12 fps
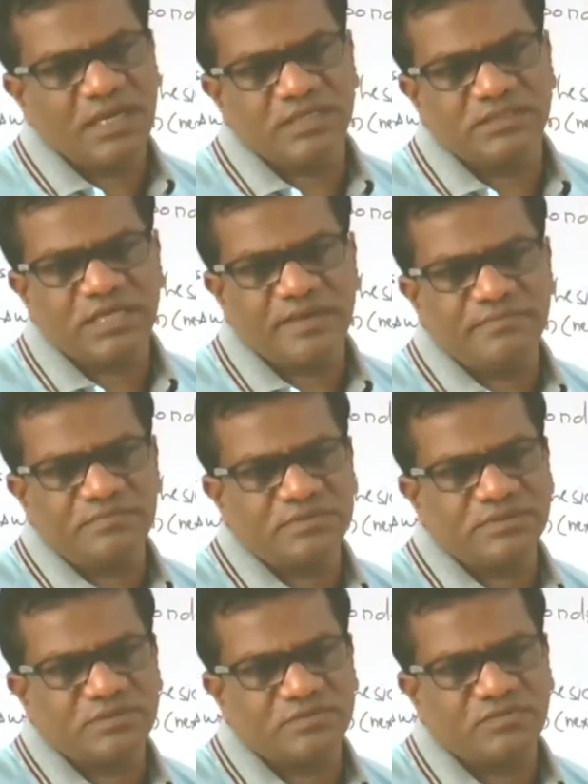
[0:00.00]

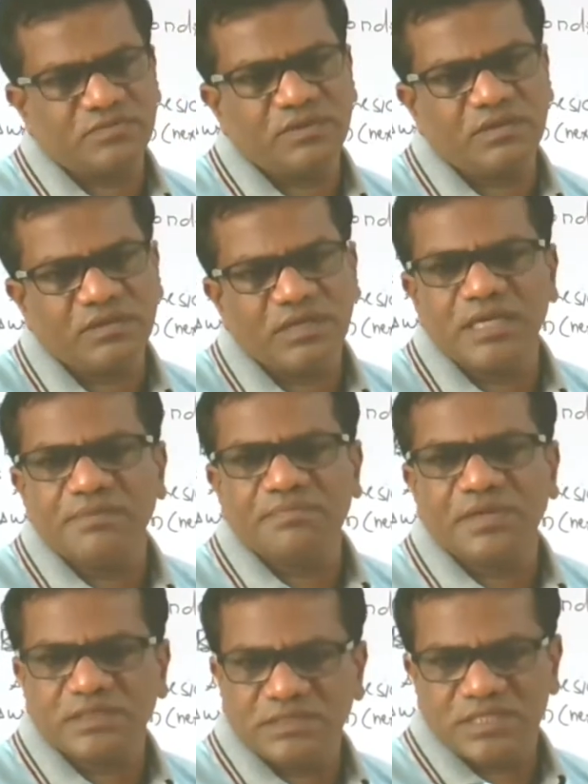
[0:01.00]
Enzymes work in
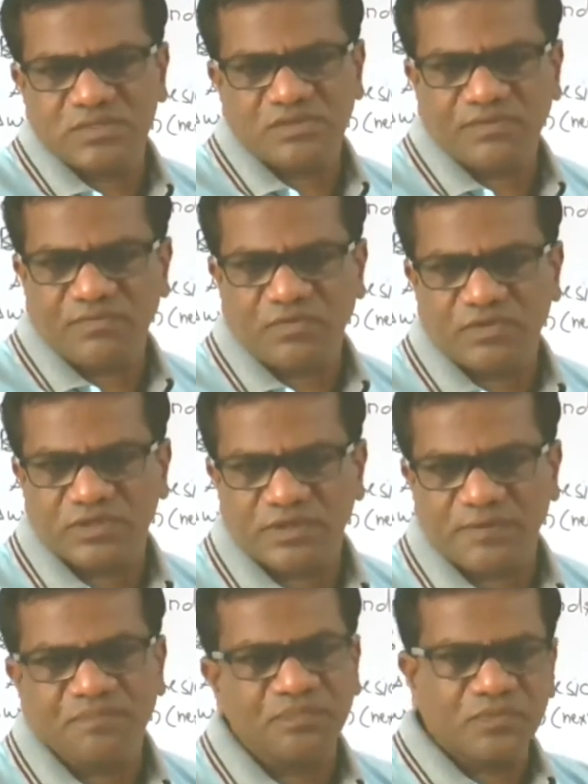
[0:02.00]
presence of water.